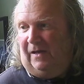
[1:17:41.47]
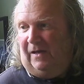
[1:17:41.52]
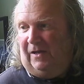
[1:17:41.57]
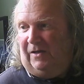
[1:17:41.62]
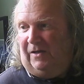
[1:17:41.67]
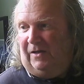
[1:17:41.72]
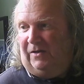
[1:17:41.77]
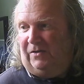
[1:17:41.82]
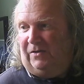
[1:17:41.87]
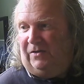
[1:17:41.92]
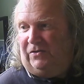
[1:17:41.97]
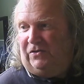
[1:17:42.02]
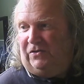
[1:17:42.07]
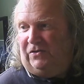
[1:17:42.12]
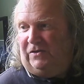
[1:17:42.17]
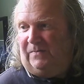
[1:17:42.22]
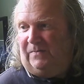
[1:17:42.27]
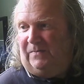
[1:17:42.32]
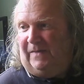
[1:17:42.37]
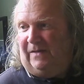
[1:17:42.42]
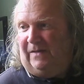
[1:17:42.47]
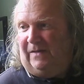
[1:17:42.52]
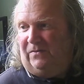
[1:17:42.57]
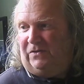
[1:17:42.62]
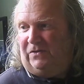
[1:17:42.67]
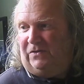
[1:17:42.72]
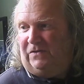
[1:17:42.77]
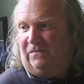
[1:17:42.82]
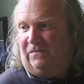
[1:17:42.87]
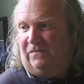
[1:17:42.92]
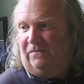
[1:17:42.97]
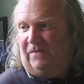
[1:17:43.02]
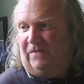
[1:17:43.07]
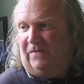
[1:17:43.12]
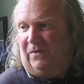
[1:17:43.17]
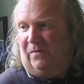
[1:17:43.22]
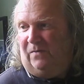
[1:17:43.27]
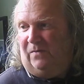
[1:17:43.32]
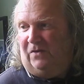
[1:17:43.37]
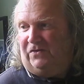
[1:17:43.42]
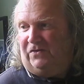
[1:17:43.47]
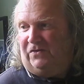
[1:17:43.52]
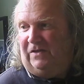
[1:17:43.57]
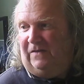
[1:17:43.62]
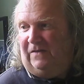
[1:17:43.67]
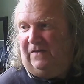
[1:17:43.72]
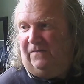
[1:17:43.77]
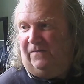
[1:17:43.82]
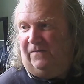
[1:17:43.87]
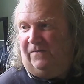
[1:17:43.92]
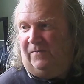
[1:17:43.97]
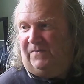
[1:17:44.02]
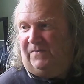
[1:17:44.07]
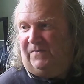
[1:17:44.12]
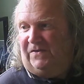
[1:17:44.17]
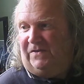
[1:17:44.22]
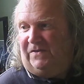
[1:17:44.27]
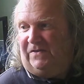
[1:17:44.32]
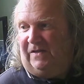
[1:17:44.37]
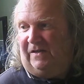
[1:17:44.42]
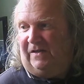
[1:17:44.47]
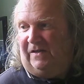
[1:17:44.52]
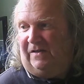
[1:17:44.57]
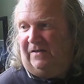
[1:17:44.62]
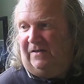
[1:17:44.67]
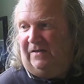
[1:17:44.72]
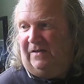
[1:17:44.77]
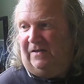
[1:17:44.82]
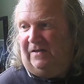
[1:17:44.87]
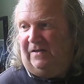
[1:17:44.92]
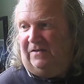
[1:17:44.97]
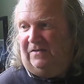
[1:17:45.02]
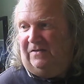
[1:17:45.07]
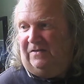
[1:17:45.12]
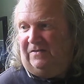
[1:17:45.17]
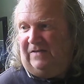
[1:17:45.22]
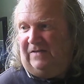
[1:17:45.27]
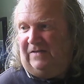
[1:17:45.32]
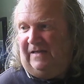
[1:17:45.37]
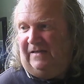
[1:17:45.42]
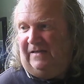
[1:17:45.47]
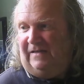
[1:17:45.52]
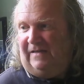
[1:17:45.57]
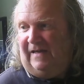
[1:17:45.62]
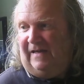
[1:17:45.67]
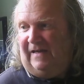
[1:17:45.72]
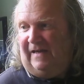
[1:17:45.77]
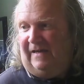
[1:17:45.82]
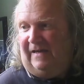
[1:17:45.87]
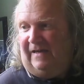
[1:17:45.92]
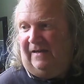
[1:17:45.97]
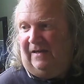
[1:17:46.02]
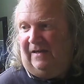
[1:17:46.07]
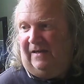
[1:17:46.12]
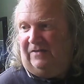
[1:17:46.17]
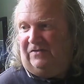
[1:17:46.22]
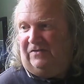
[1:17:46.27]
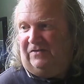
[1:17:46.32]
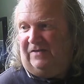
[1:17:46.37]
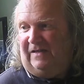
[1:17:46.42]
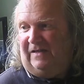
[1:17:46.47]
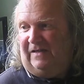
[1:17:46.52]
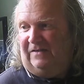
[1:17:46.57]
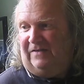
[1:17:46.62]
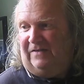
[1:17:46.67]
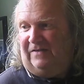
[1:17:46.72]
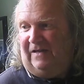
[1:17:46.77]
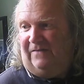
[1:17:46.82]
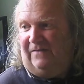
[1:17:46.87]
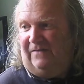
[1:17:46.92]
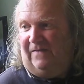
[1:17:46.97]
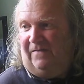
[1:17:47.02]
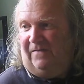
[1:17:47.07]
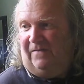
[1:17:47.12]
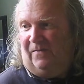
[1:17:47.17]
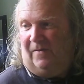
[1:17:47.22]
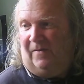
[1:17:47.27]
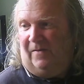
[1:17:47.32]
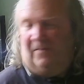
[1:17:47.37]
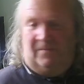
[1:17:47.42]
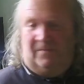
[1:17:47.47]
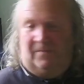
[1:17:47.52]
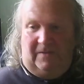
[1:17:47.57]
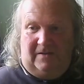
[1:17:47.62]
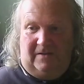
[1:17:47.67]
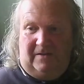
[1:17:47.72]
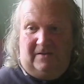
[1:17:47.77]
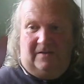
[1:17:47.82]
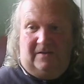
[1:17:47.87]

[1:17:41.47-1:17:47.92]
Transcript: Uh, just about to re-watch it from the start. Take care and stay safe, everyone.